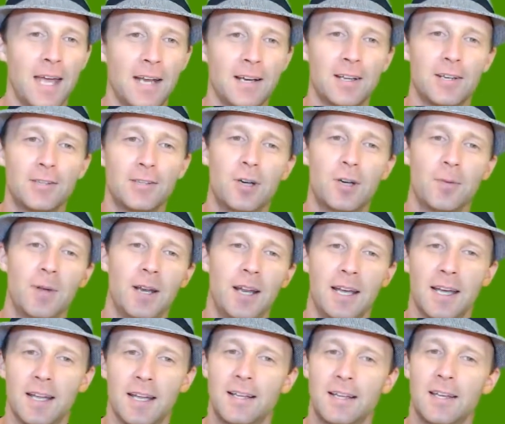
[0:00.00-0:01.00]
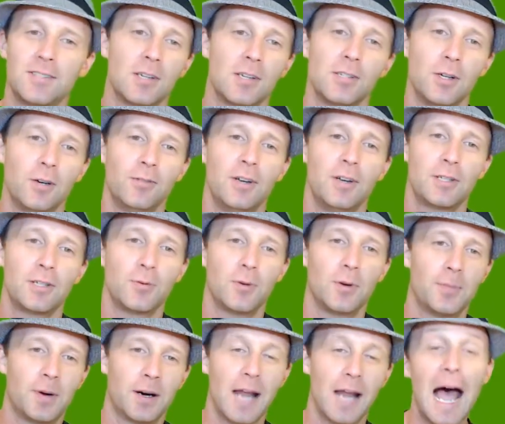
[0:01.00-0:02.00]
and contributing it because there's no
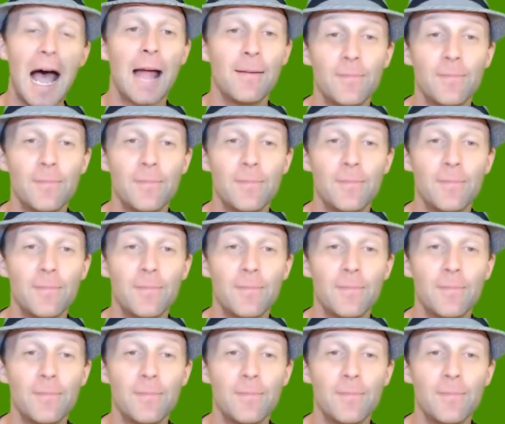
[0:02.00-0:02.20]
visual part